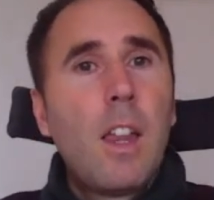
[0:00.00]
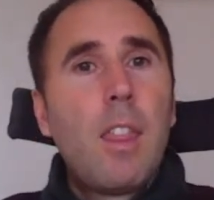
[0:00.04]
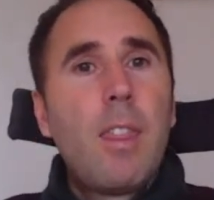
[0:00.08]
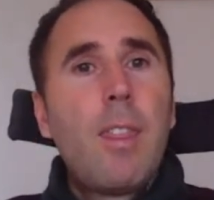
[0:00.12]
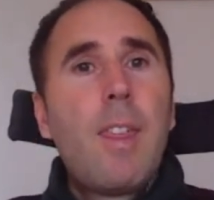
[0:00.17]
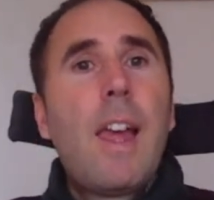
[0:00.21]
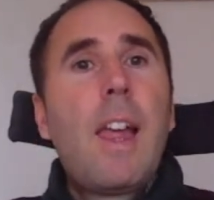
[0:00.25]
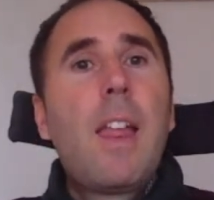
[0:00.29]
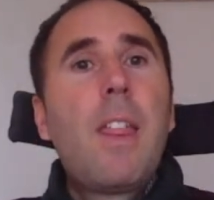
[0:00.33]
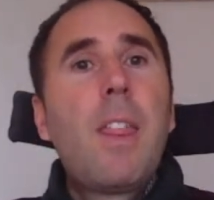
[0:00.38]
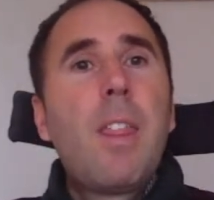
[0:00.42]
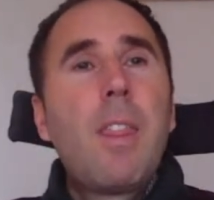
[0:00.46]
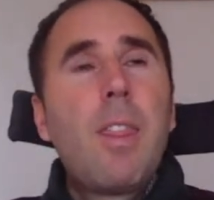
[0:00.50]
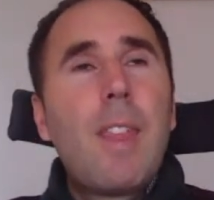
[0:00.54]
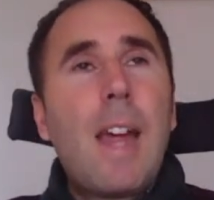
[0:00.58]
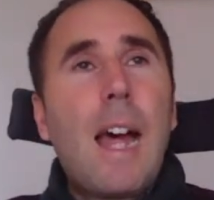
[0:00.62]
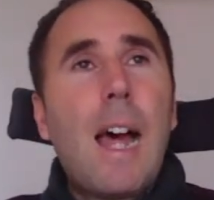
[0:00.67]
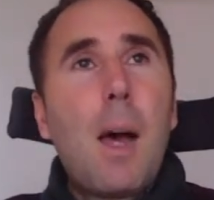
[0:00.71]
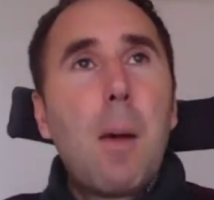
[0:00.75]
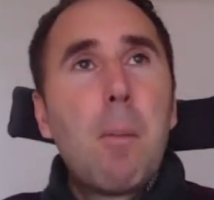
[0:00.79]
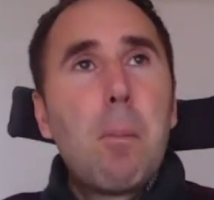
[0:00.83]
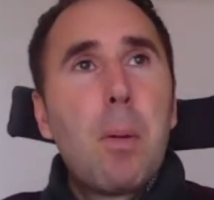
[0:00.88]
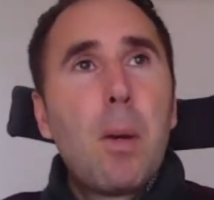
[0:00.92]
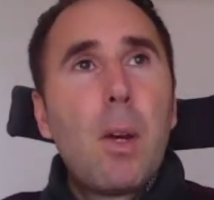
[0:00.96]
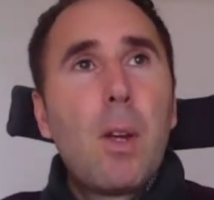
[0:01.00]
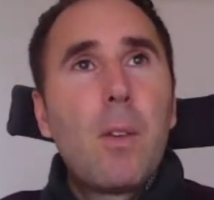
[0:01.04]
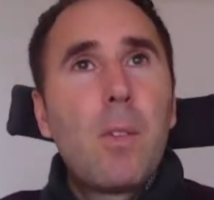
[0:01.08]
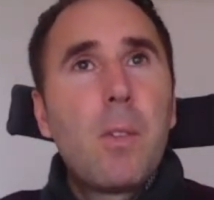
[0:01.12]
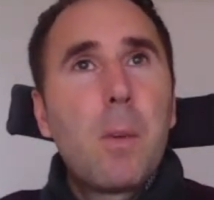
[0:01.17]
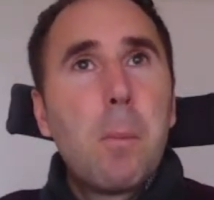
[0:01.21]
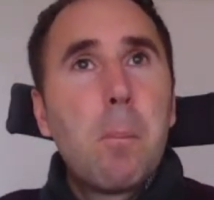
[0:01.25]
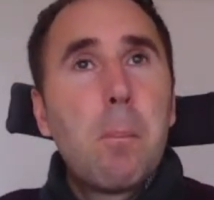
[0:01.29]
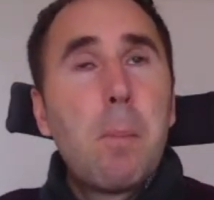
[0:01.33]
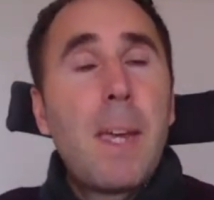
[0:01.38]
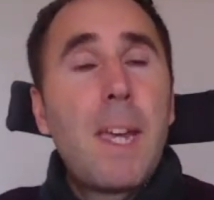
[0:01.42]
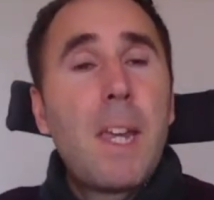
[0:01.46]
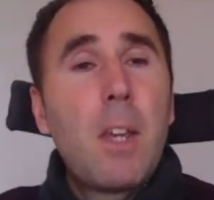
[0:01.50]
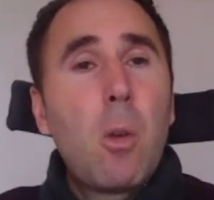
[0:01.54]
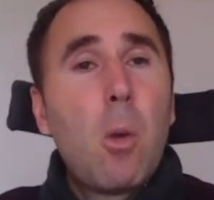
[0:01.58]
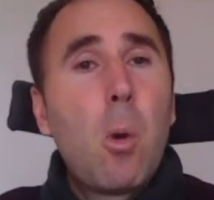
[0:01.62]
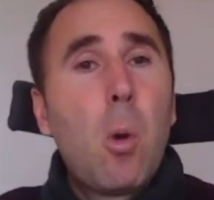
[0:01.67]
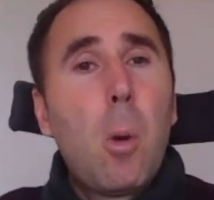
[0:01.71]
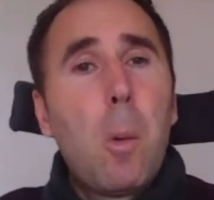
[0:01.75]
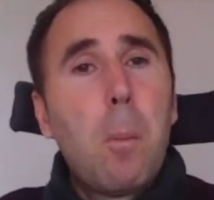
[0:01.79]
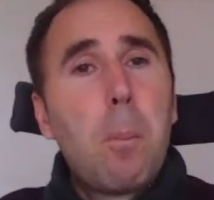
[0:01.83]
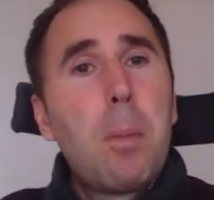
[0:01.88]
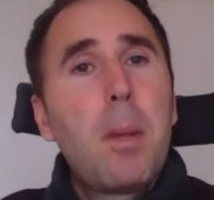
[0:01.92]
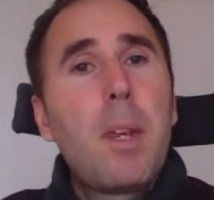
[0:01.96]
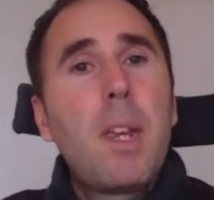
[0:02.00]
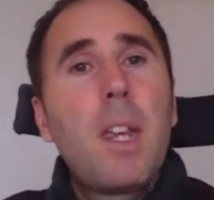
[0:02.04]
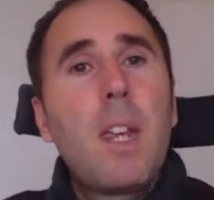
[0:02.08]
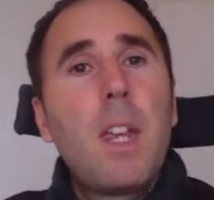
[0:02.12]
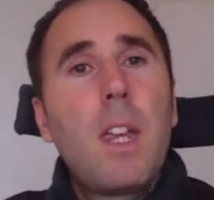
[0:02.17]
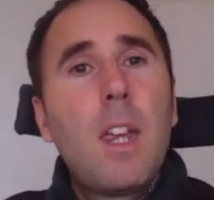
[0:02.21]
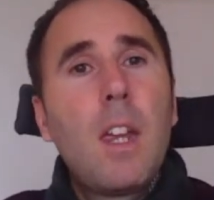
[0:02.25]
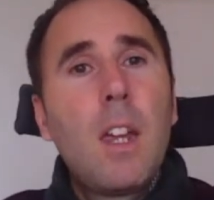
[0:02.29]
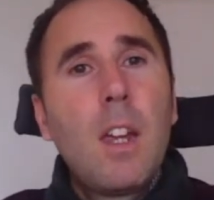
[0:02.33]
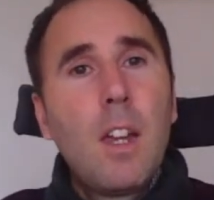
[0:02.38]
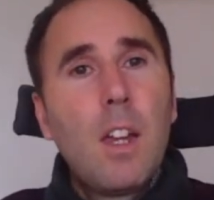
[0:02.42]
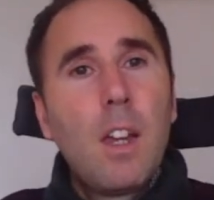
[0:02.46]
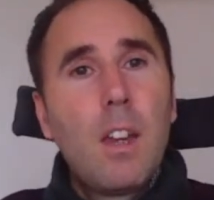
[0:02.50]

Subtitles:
then that person may not be